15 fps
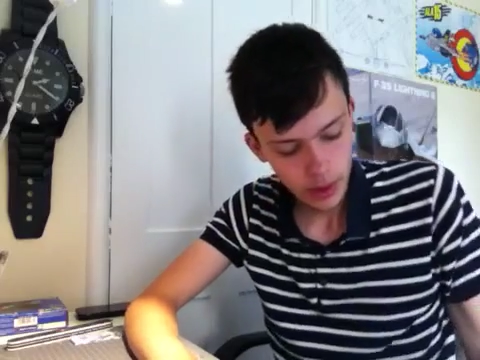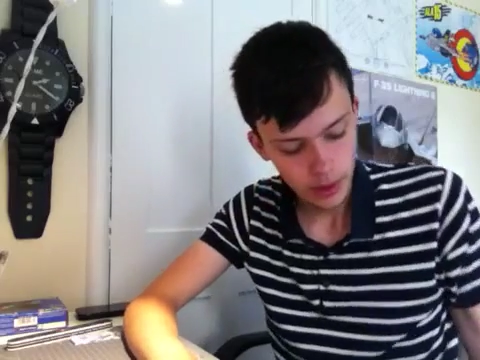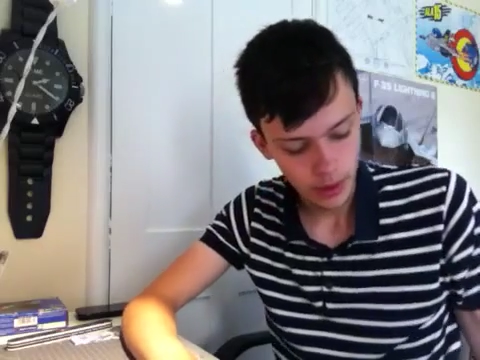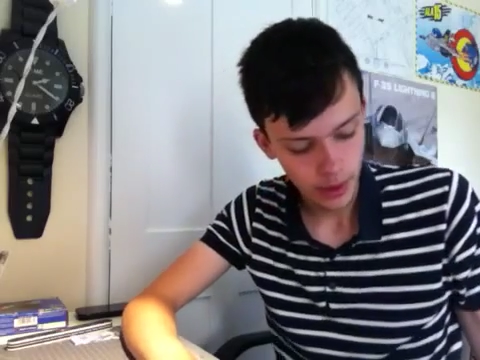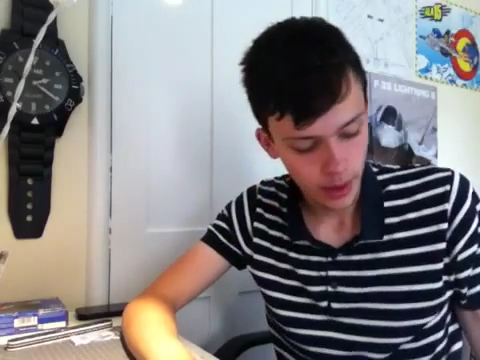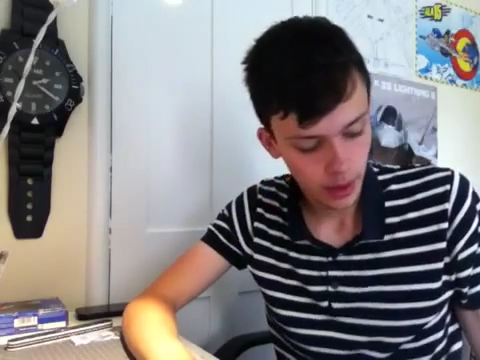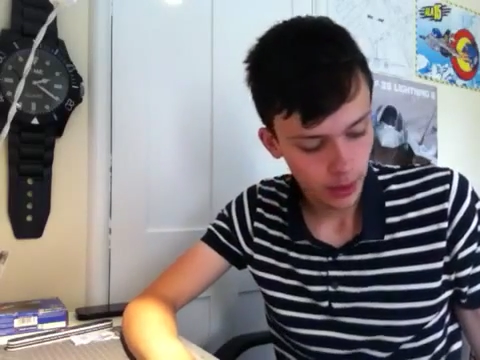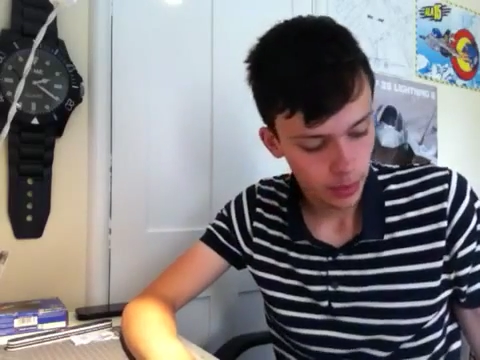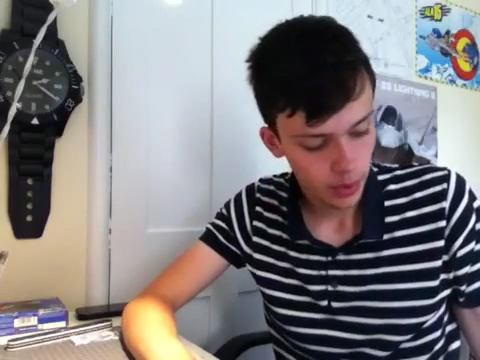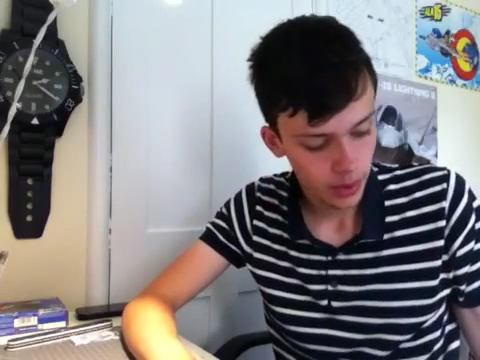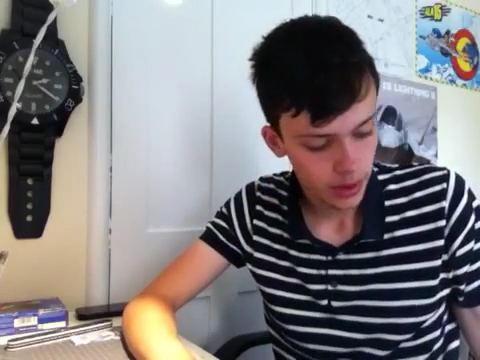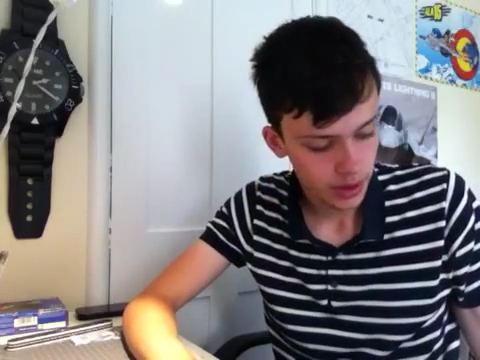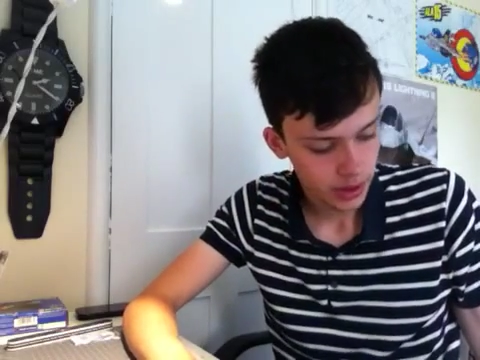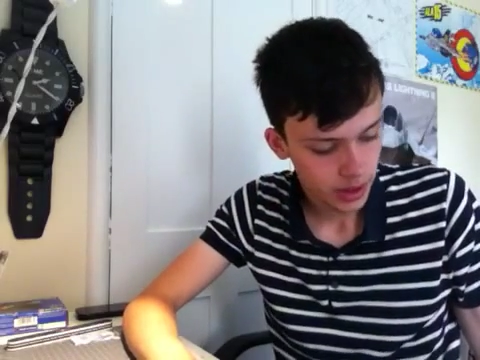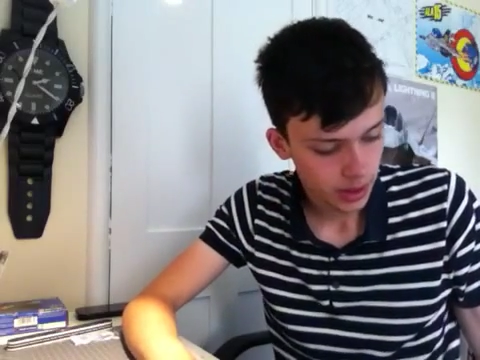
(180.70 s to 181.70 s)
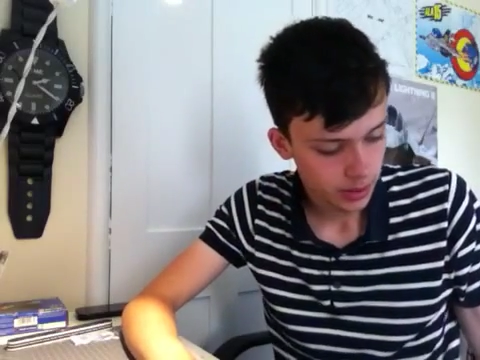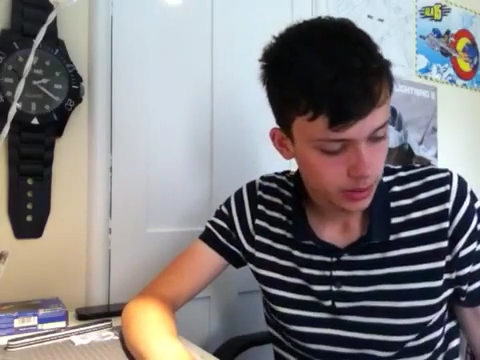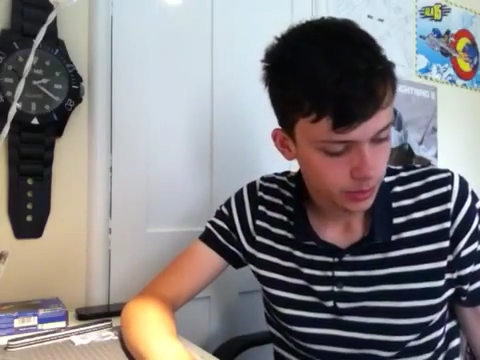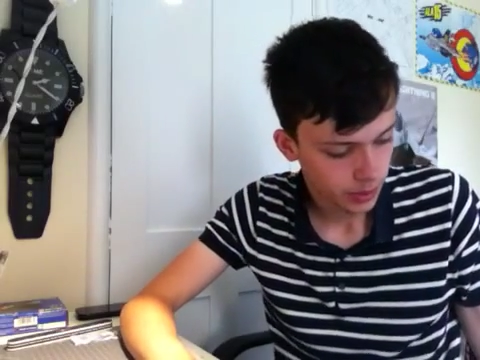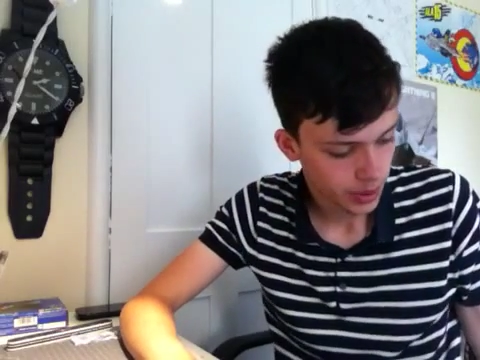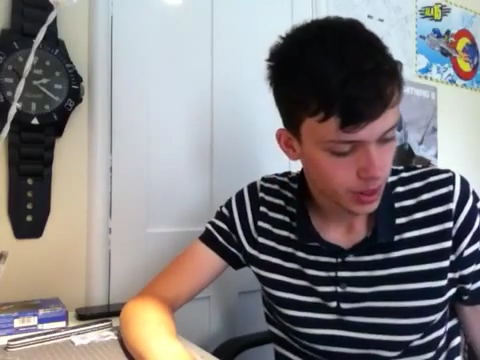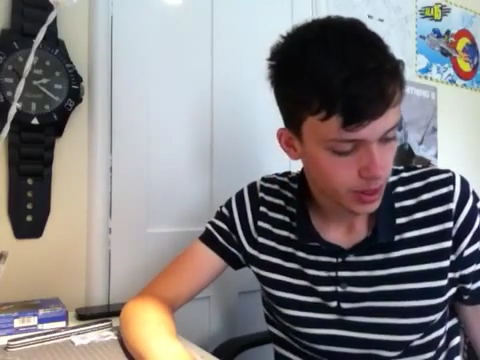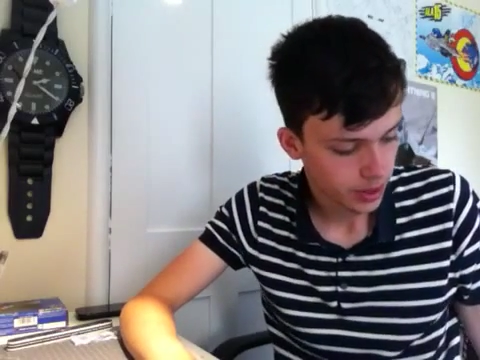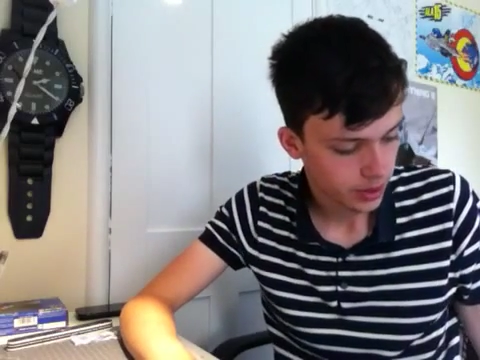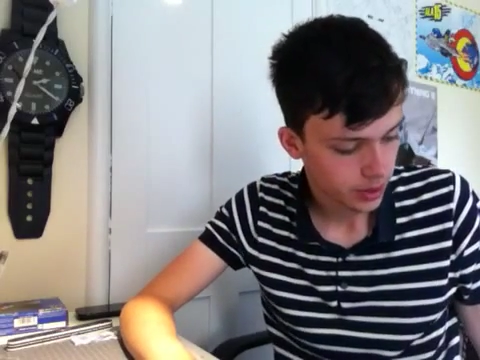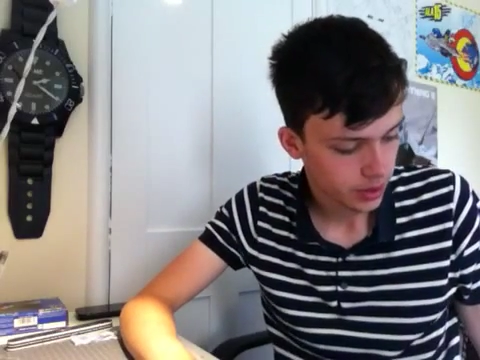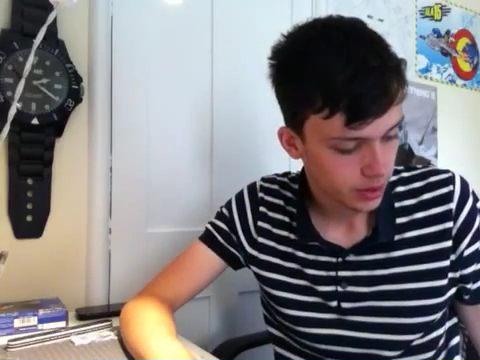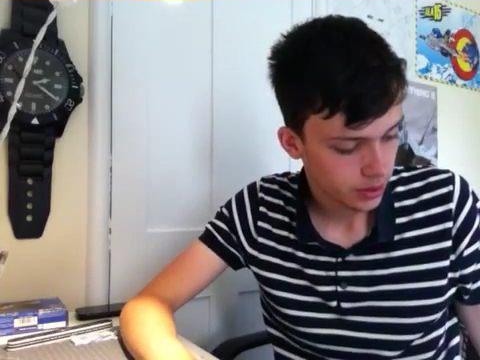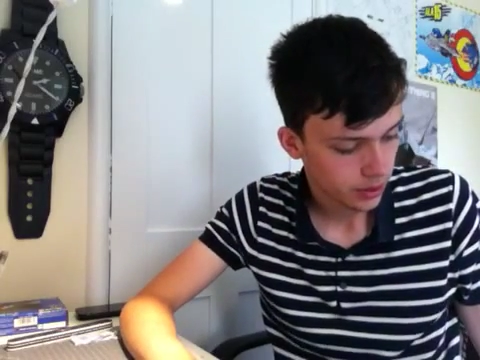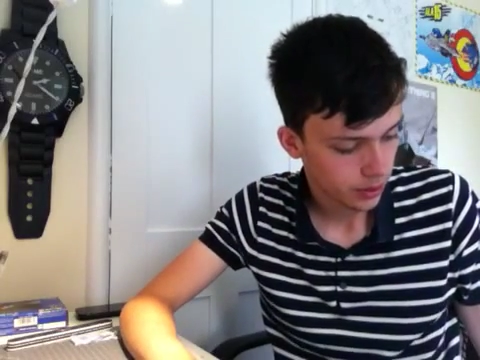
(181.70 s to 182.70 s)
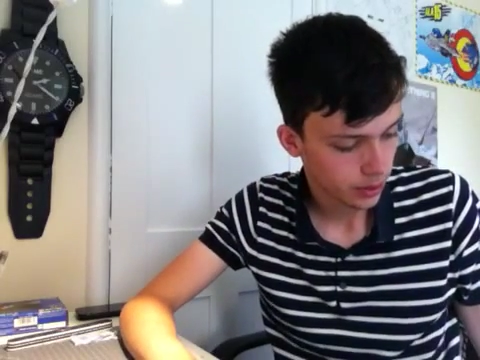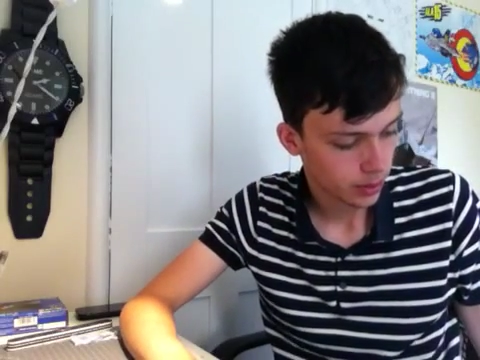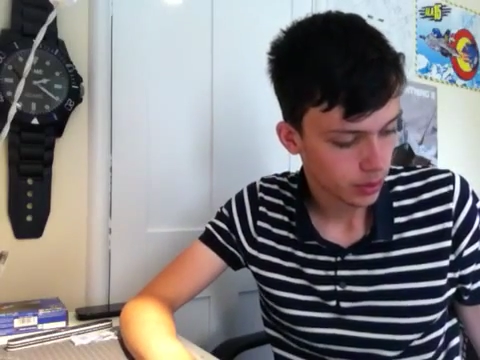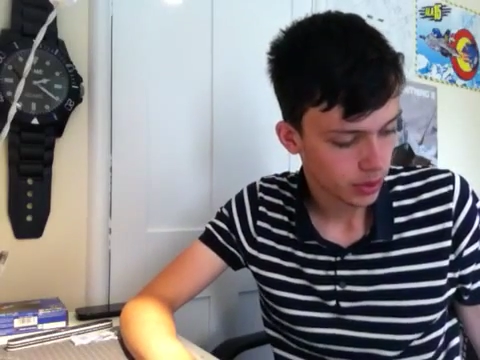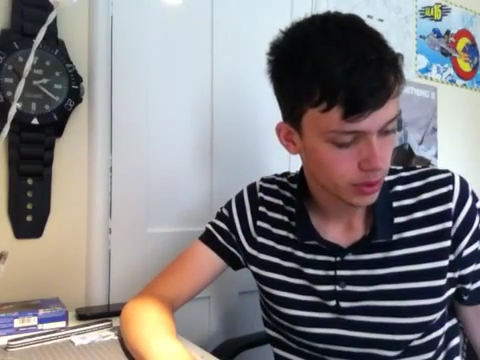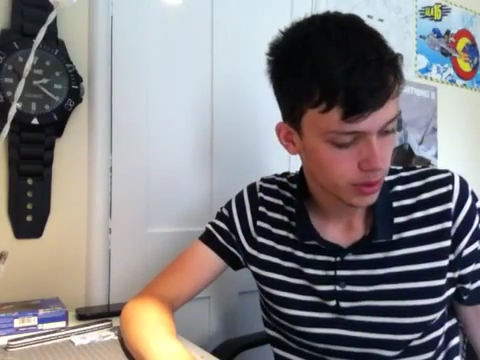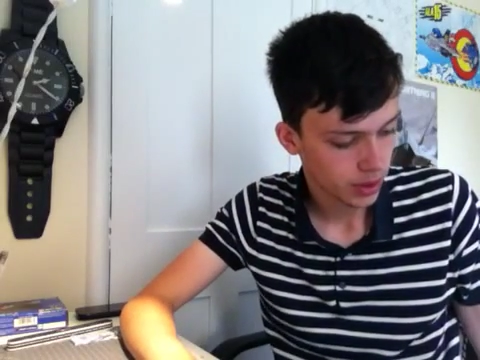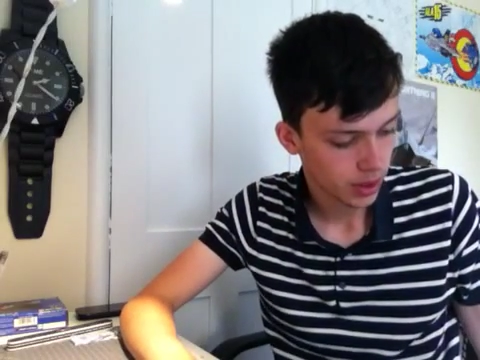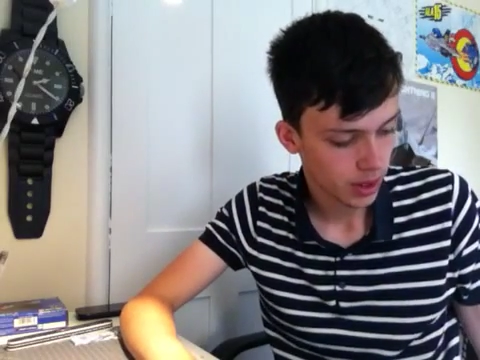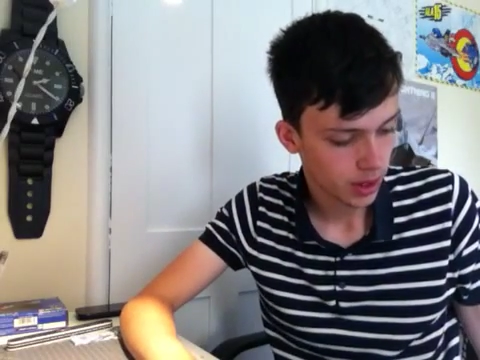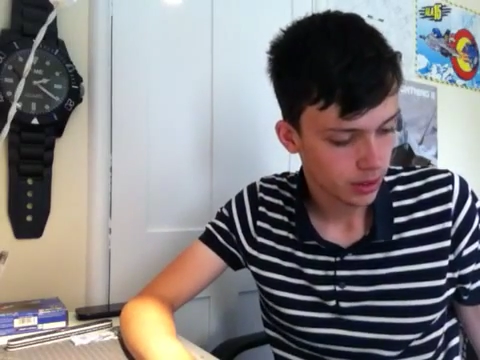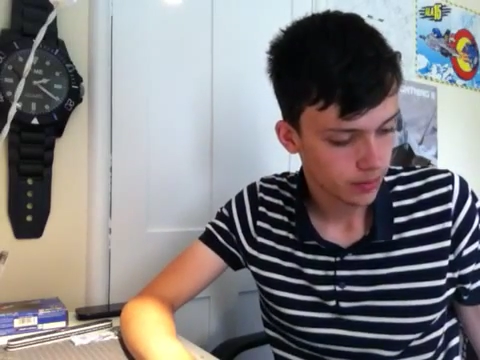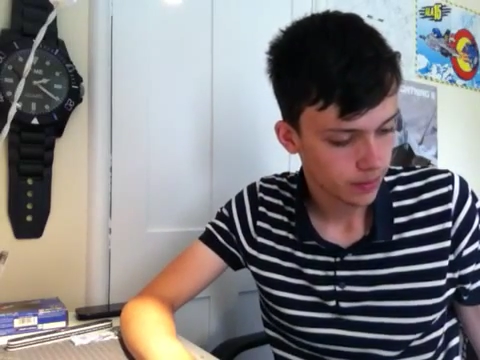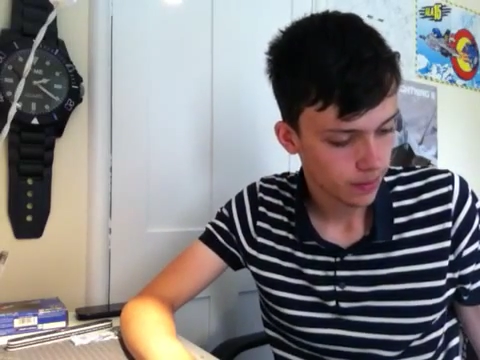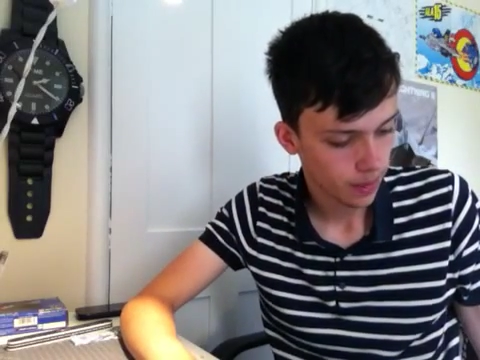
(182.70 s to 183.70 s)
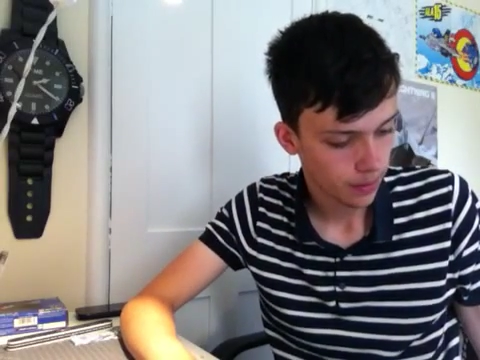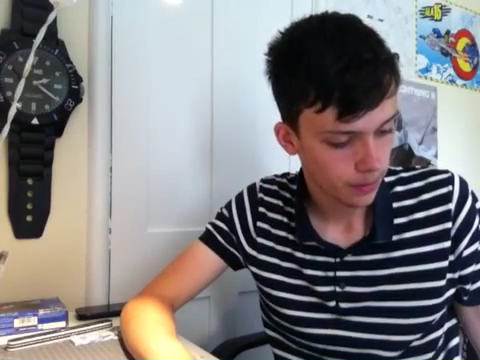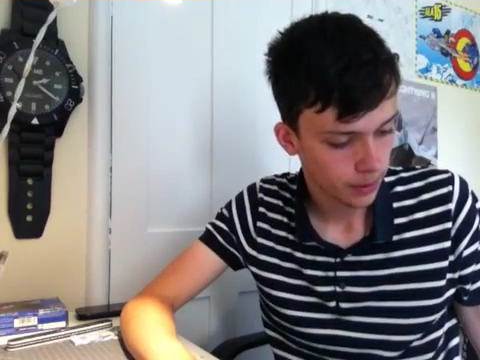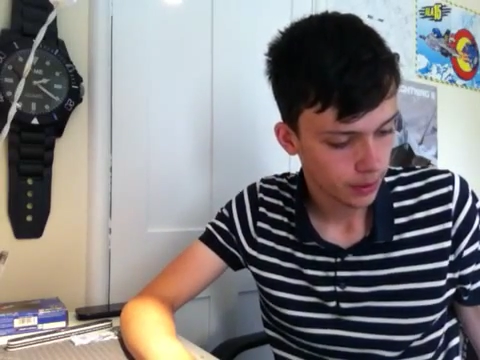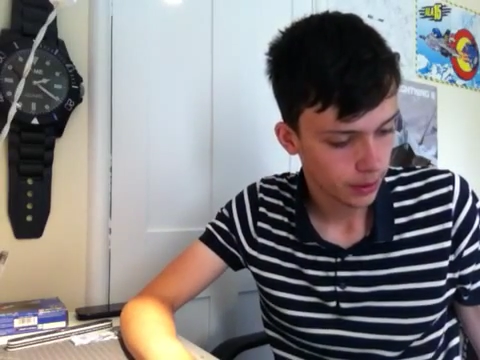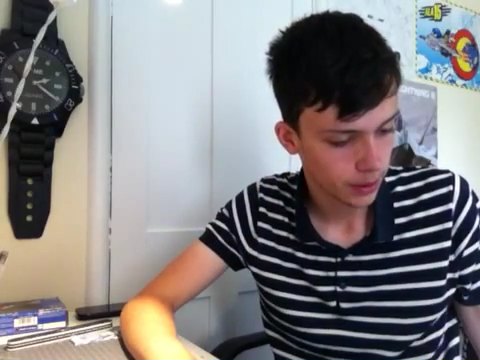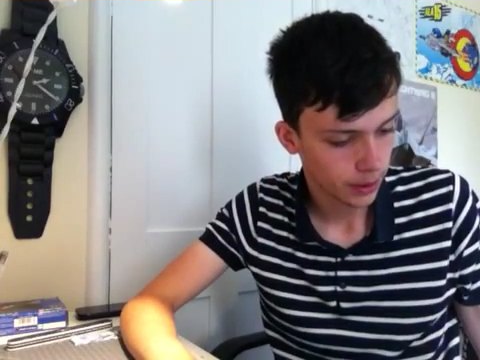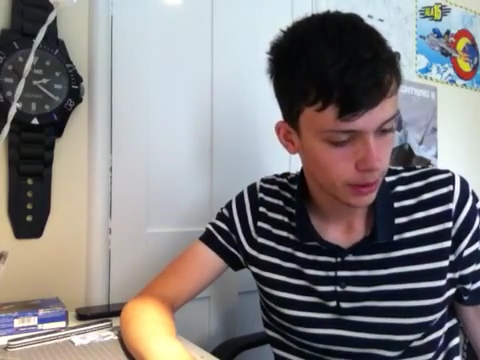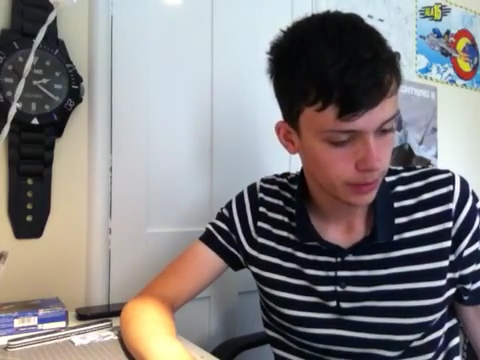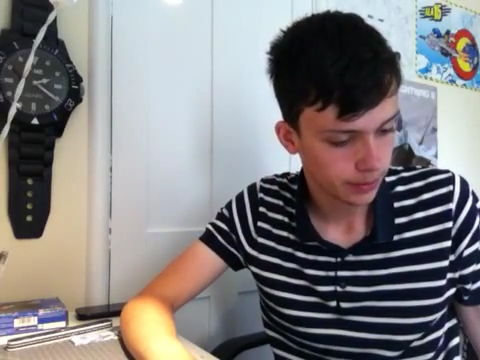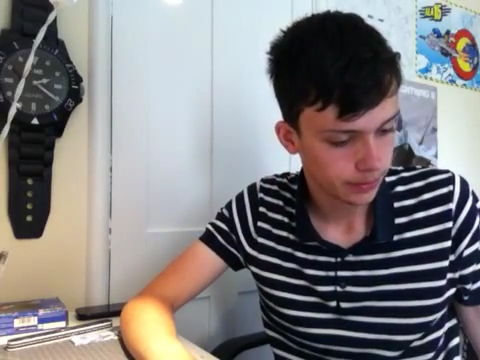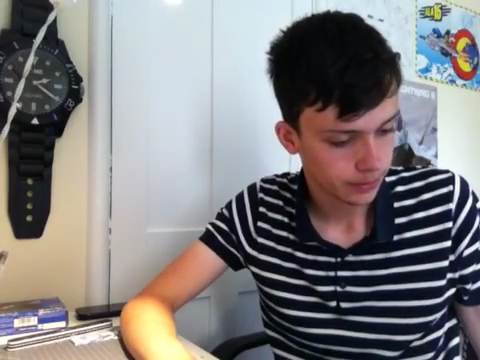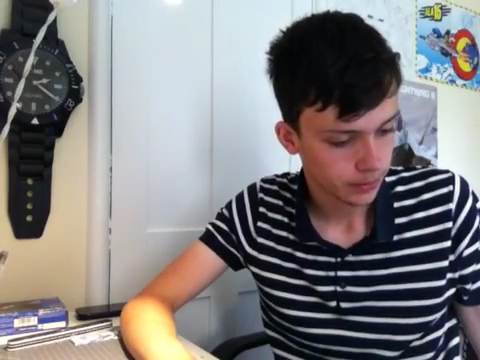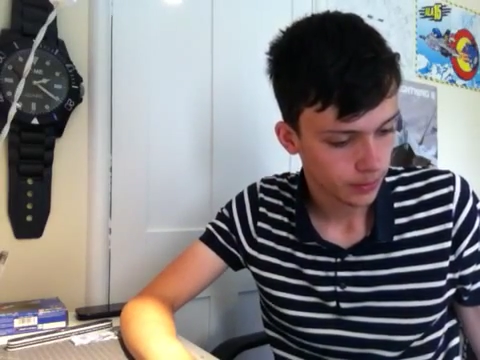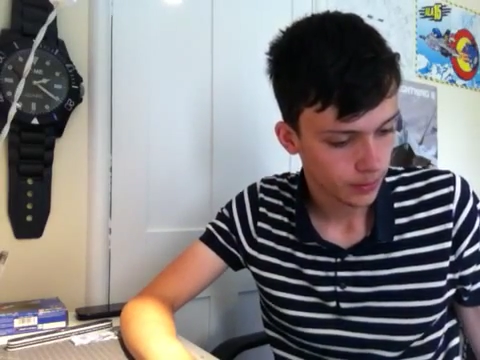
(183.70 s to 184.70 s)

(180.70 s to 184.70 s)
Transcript: They are pretty exceptional kits, I must say, and